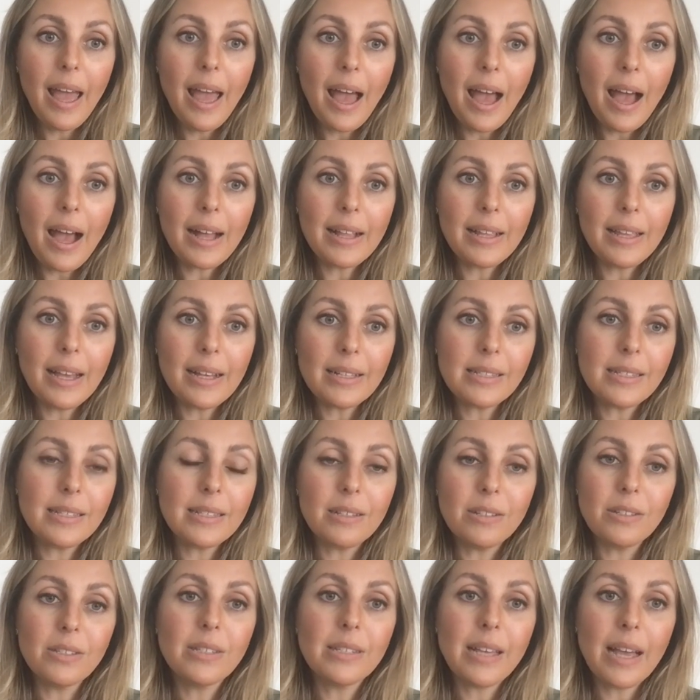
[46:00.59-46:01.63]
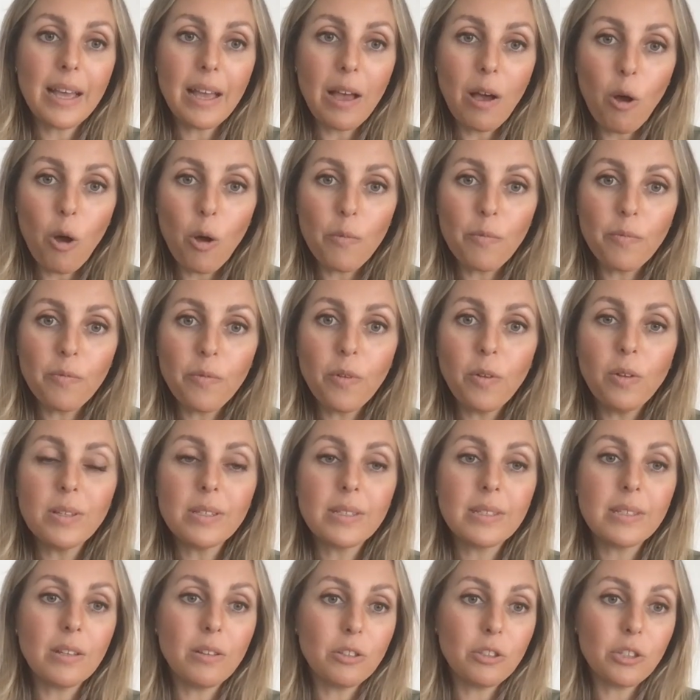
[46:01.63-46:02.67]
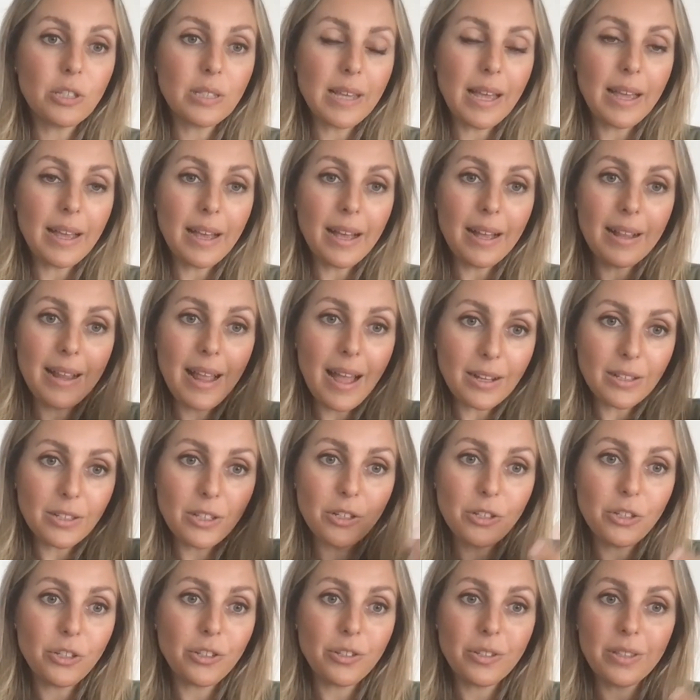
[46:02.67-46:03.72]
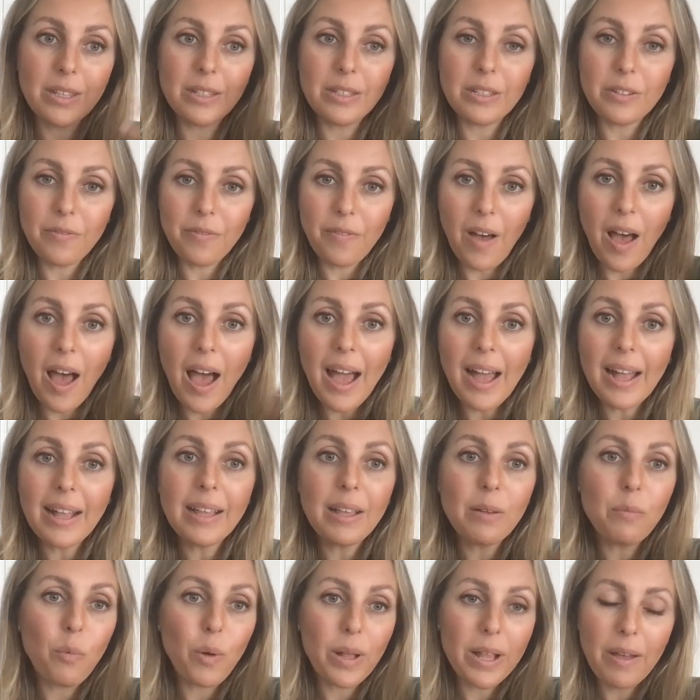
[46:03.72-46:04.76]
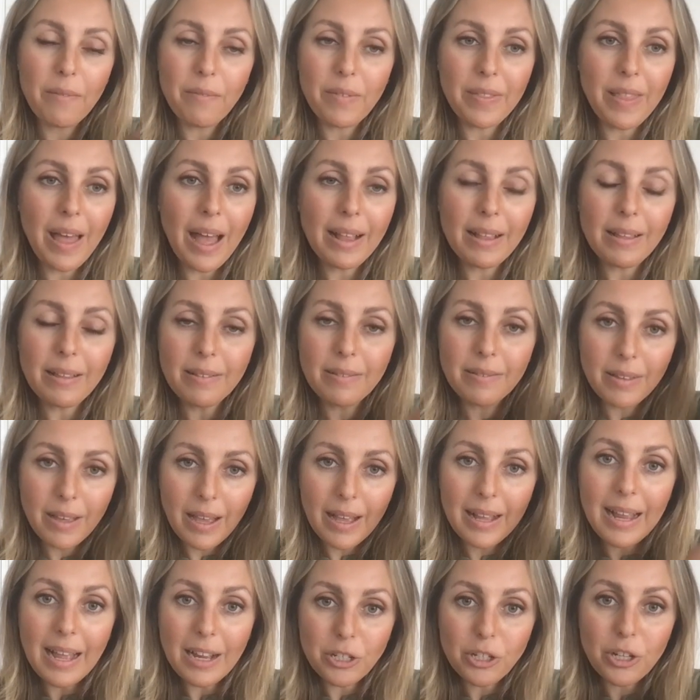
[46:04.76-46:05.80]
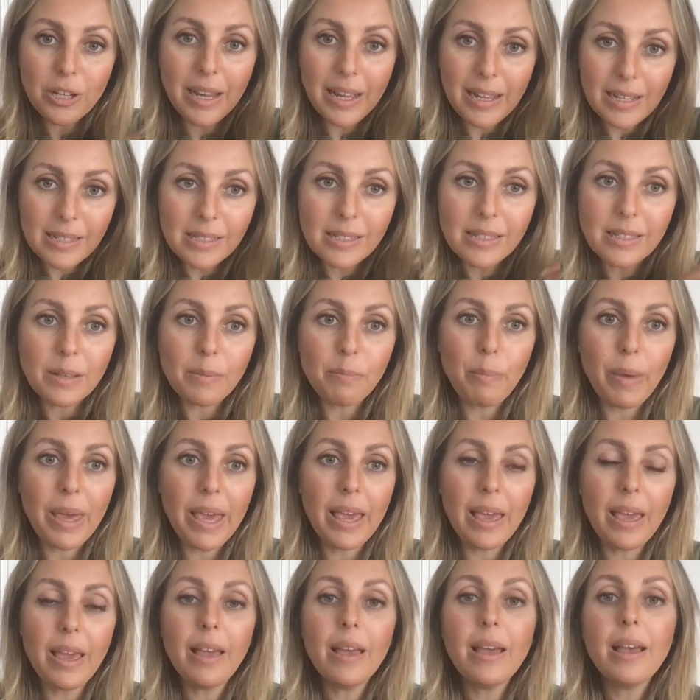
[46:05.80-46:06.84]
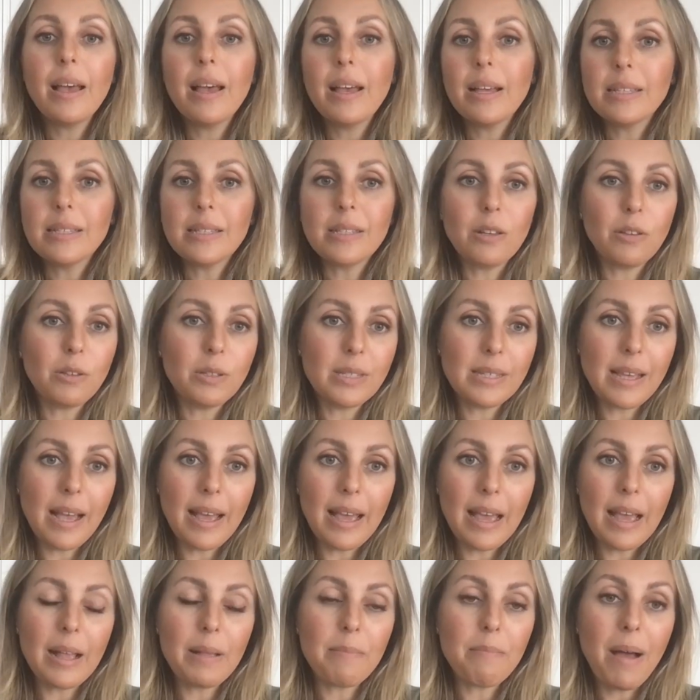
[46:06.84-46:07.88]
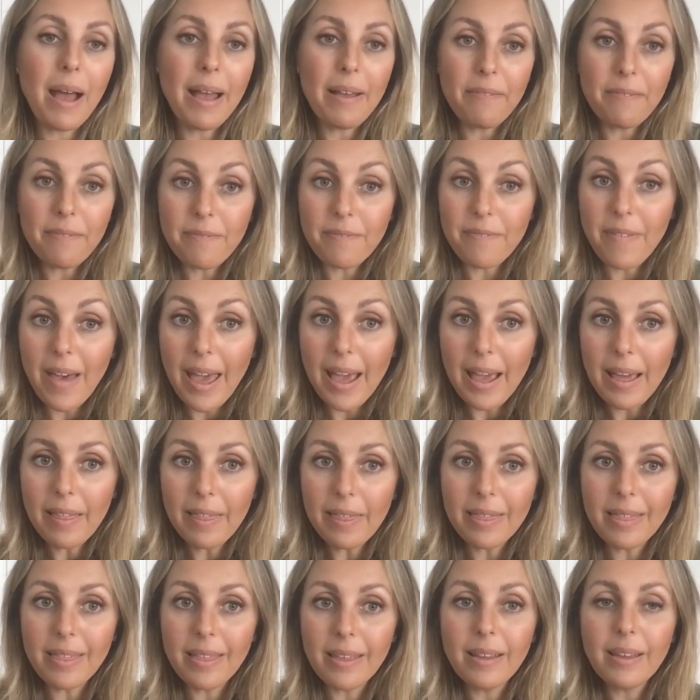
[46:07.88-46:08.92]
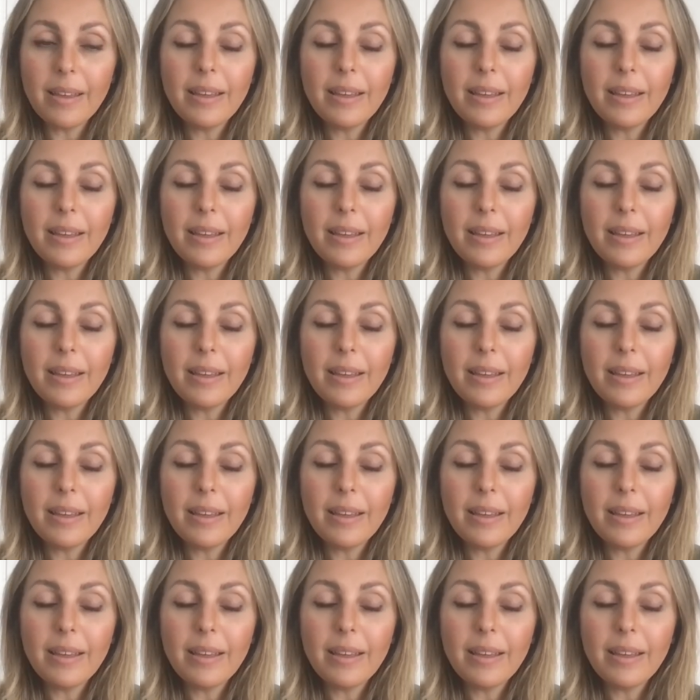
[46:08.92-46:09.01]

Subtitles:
and yet still stay hopeful, still stay connected to the divine, whatever that connection is to me, still stay in my faith.